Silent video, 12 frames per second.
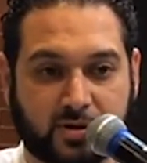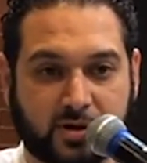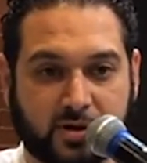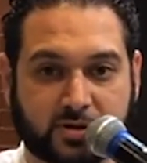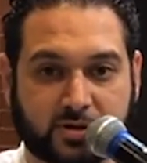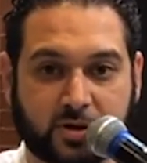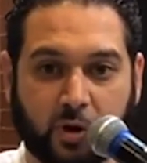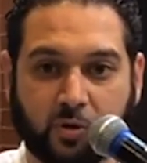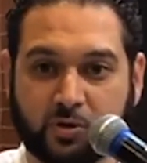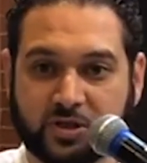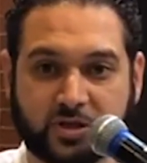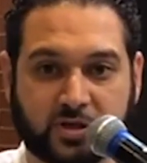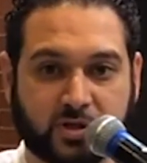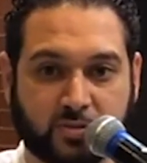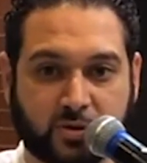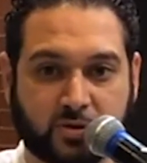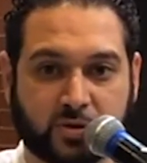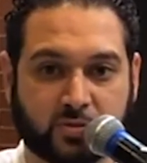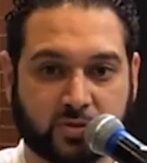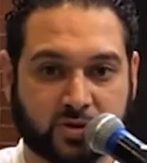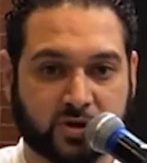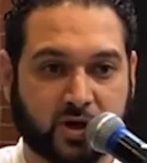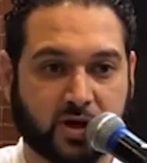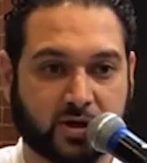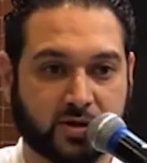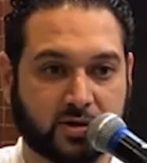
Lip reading: It's always in communion with God.